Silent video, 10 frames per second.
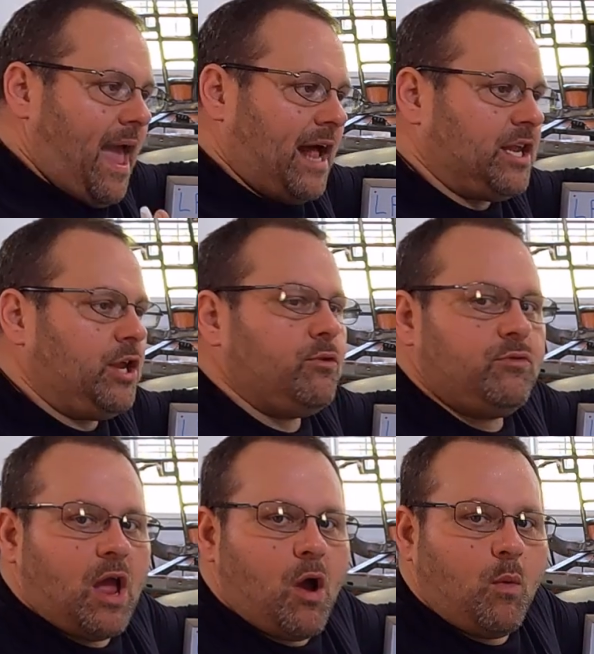How do you
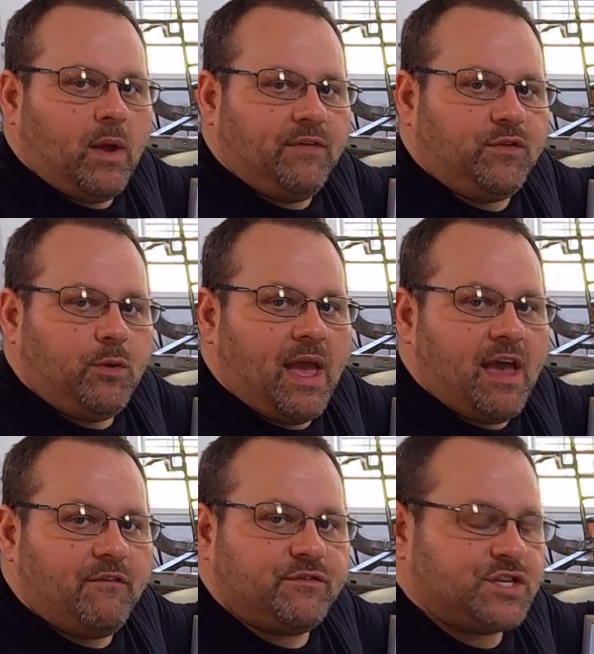know if you
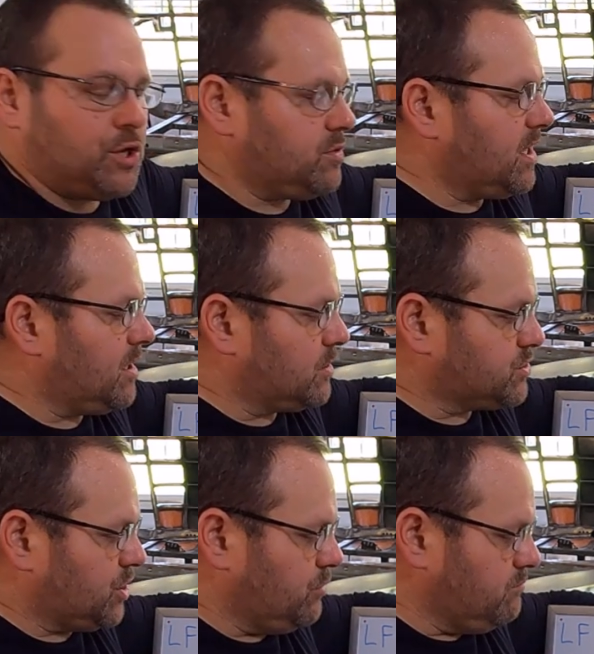have too little
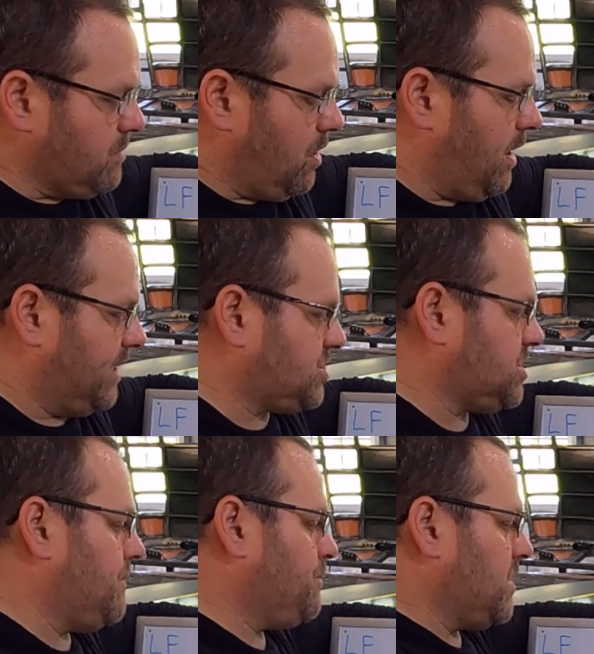or too
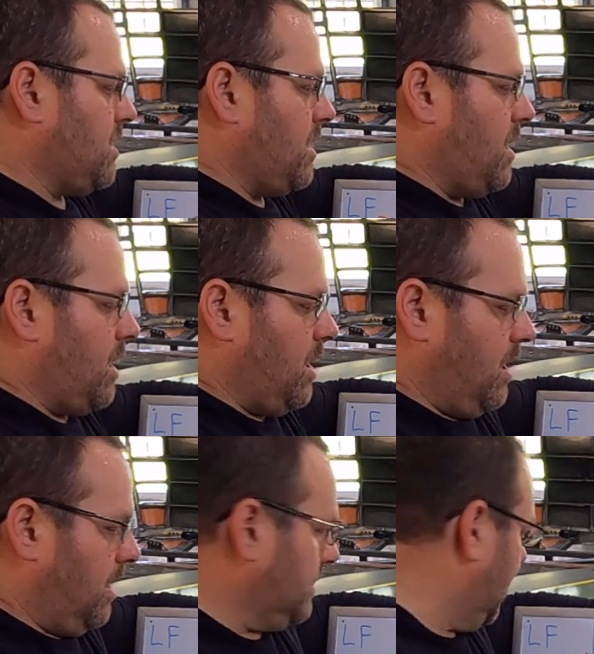much?
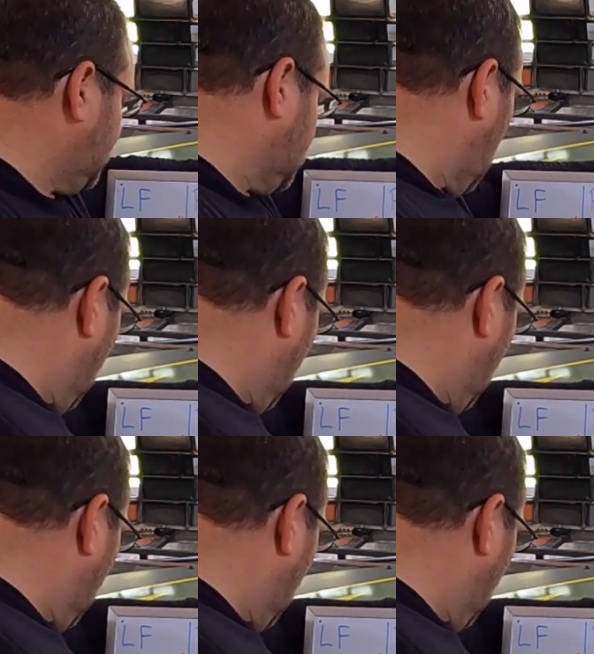Let's